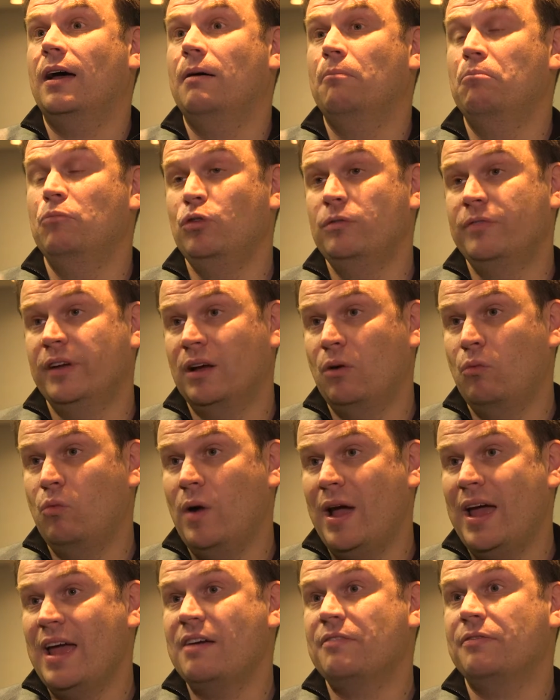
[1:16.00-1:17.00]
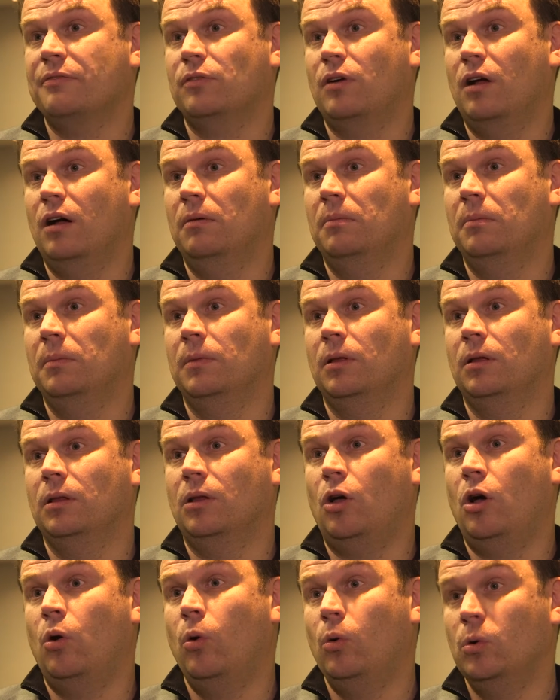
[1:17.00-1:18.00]
moving away from
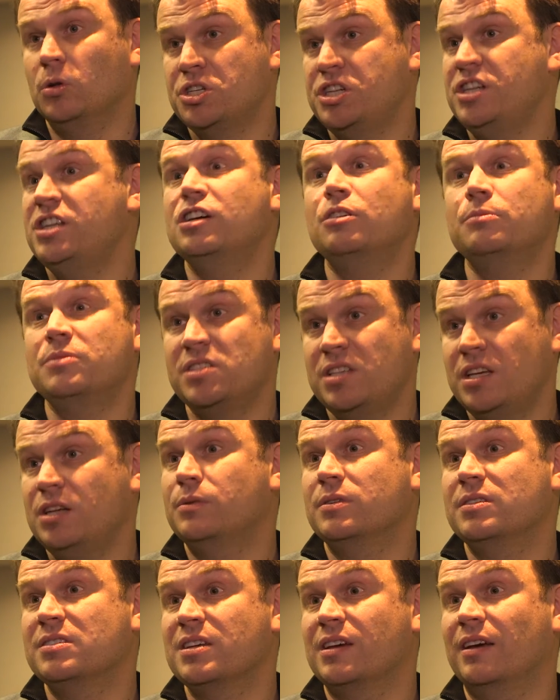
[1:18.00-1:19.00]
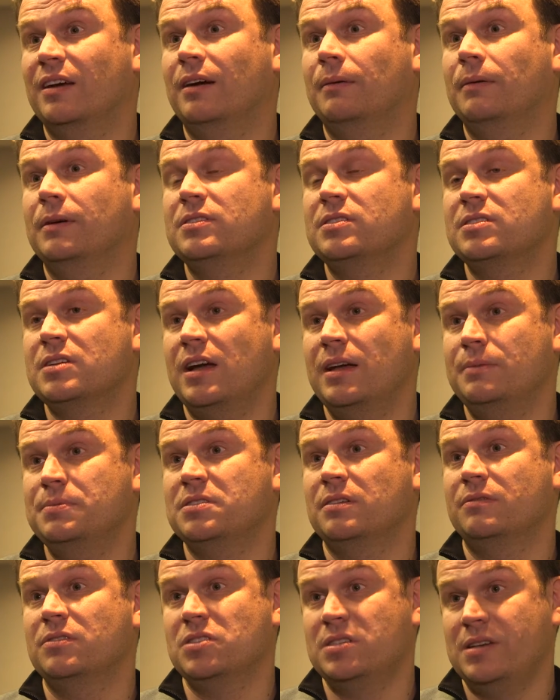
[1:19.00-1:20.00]
whole genome sequencing
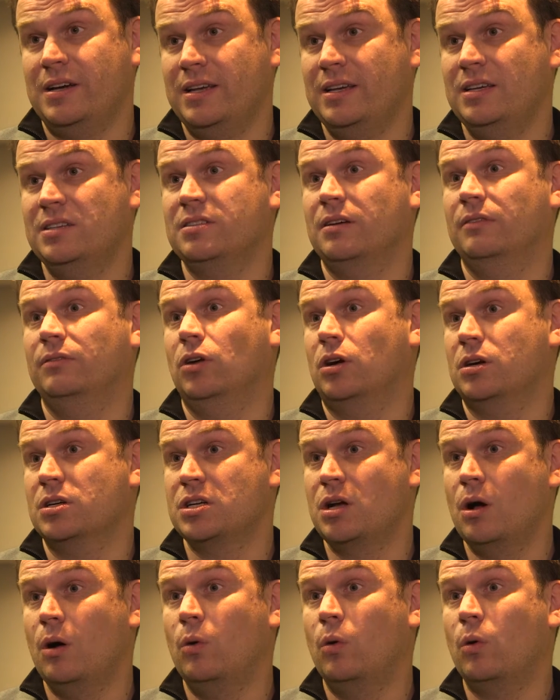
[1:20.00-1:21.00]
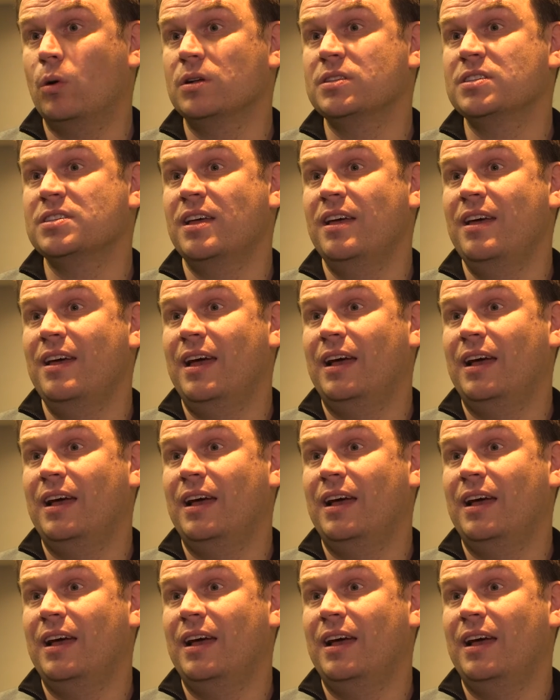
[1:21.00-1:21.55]
types of studies of large cohorts.